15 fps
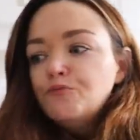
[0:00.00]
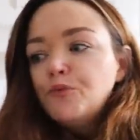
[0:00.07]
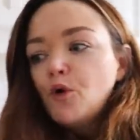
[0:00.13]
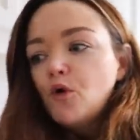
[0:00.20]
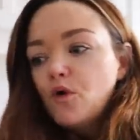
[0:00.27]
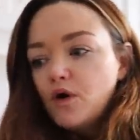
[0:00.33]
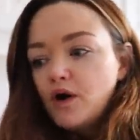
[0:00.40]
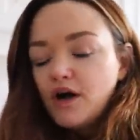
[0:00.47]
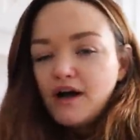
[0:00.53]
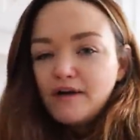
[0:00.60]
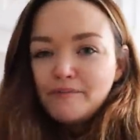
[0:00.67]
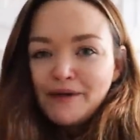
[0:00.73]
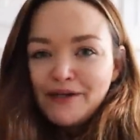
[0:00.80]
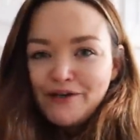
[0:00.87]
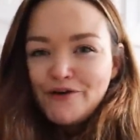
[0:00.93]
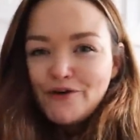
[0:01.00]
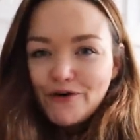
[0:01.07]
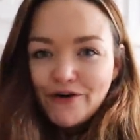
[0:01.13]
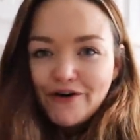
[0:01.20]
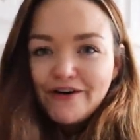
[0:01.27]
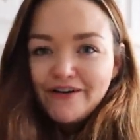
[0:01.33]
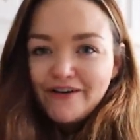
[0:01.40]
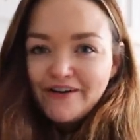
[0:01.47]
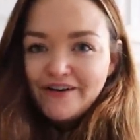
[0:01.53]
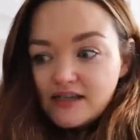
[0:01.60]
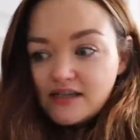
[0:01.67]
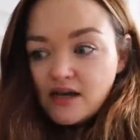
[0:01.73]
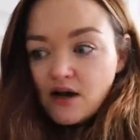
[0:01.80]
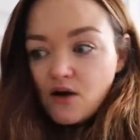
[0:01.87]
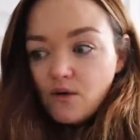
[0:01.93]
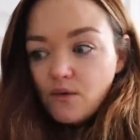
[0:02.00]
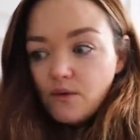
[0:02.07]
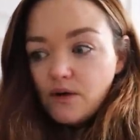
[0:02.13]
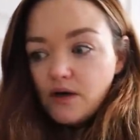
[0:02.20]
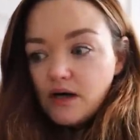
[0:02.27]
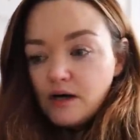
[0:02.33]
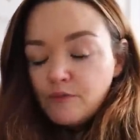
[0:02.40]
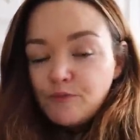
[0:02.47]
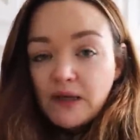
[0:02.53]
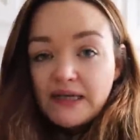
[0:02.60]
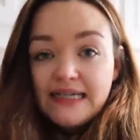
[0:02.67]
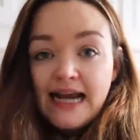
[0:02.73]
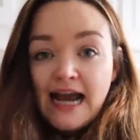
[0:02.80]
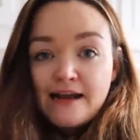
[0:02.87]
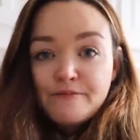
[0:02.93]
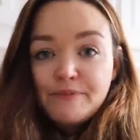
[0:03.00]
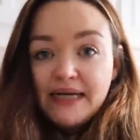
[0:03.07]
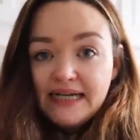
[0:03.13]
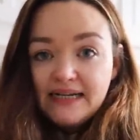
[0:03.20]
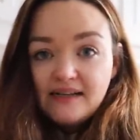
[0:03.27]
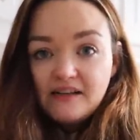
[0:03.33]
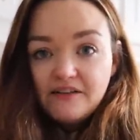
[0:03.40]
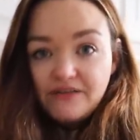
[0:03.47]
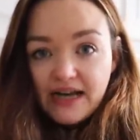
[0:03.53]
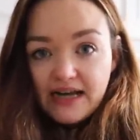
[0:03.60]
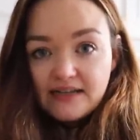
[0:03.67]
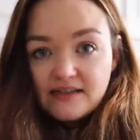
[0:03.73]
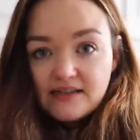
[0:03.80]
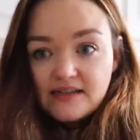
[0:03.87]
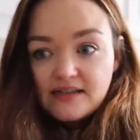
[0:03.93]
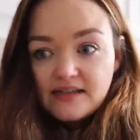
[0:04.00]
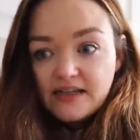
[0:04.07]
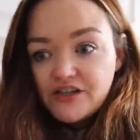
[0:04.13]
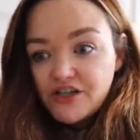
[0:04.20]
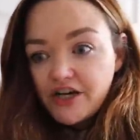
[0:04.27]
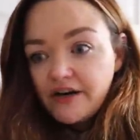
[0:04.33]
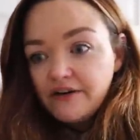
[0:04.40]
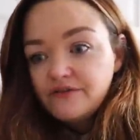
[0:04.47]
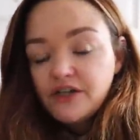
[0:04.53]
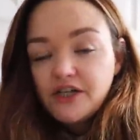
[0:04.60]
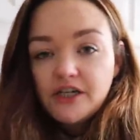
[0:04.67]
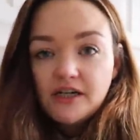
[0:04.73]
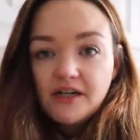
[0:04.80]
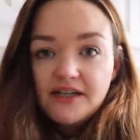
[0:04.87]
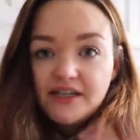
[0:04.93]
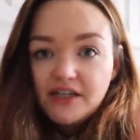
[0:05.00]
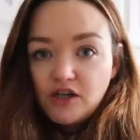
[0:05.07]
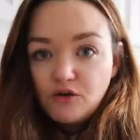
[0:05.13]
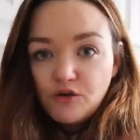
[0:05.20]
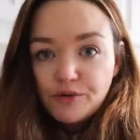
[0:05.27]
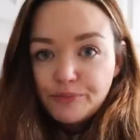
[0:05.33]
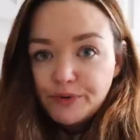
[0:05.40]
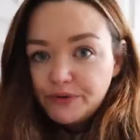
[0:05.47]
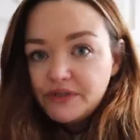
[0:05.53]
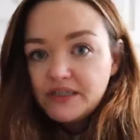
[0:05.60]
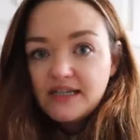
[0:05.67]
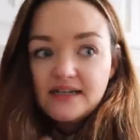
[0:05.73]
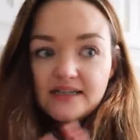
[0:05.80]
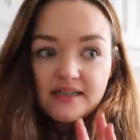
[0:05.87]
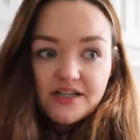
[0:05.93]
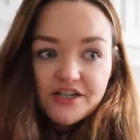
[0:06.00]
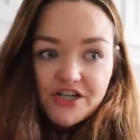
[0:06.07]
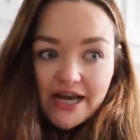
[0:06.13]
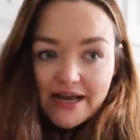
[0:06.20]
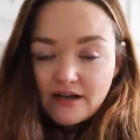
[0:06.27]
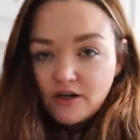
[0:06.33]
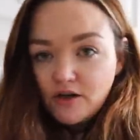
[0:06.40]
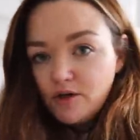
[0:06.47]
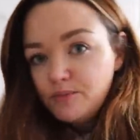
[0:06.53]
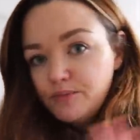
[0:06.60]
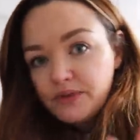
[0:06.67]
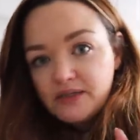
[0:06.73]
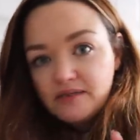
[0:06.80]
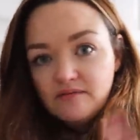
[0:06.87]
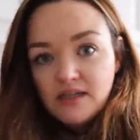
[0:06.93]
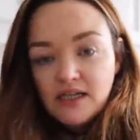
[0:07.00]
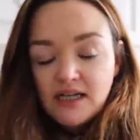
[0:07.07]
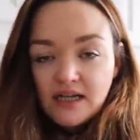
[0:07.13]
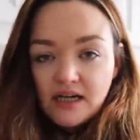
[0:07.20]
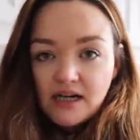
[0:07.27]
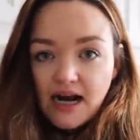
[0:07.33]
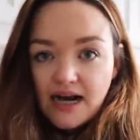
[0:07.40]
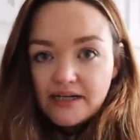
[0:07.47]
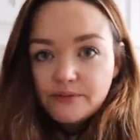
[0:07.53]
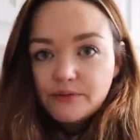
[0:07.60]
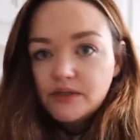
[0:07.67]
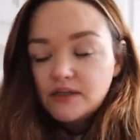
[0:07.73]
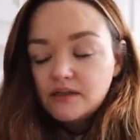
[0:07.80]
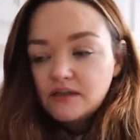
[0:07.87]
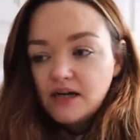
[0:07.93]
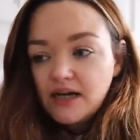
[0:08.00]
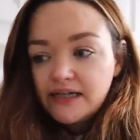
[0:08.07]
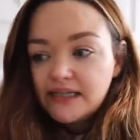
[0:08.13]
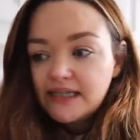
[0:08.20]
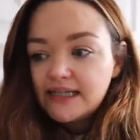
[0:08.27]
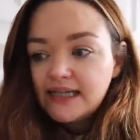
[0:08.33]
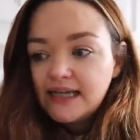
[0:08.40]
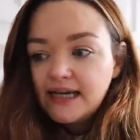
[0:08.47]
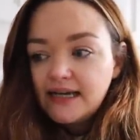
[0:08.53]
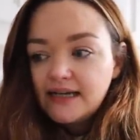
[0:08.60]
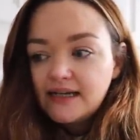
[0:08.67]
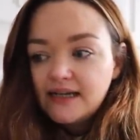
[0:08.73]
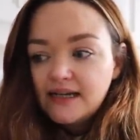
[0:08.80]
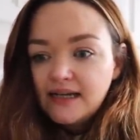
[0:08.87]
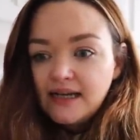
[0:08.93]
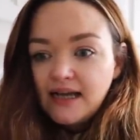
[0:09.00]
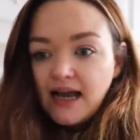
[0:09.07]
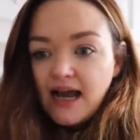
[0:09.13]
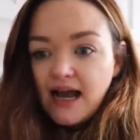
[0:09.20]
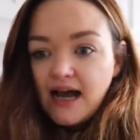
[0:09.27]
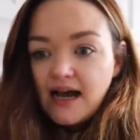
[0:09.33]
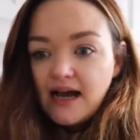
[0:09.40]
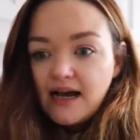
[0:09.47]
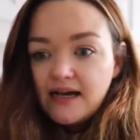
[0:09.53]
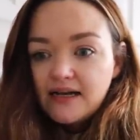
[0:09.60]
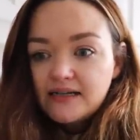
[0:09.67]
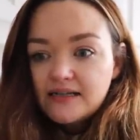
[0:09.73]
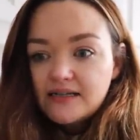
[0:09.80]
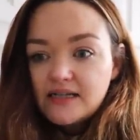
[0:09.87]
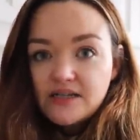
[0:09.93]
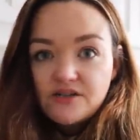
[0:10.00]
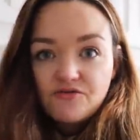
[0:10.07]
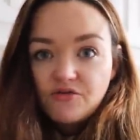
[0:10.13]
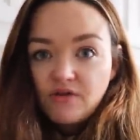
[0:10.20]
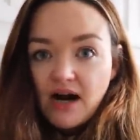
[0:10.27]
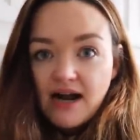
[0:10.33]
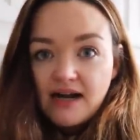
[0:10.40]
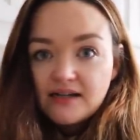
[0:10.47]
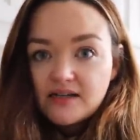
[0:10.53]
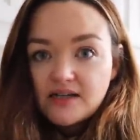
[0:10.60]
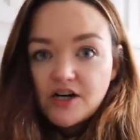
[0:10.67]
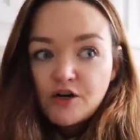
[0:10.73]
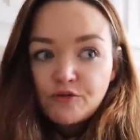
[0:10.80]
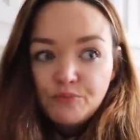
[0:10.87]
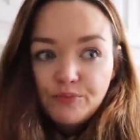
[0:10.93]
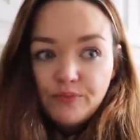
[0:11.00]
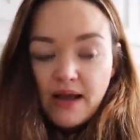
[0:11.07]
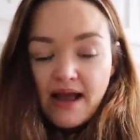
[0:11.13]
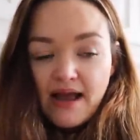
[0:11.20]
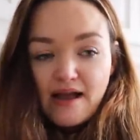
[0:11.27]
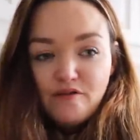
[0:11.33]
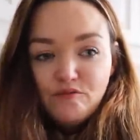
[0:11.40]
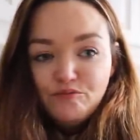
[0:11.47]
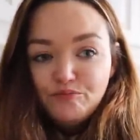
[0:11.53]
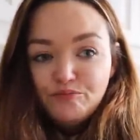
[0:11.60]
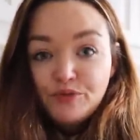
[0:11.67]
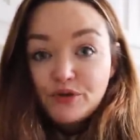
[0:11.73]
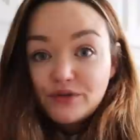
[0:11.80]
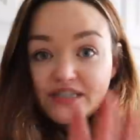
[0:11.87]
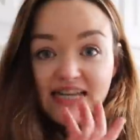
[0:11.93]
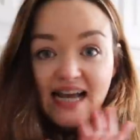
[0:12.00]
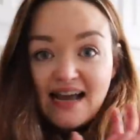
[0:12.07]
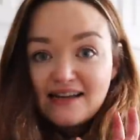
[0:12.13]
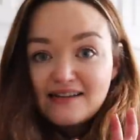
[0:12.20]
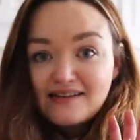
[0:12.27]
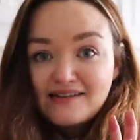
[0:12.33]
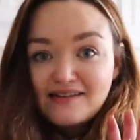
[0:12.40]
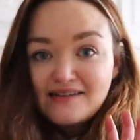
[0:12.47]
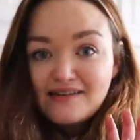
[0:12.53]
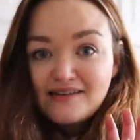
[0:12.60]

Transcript: but my god. So Blondie had been in the vets this year for her, you know, her boosters, her checkup and her annual kind of thing, and grand, her blood tests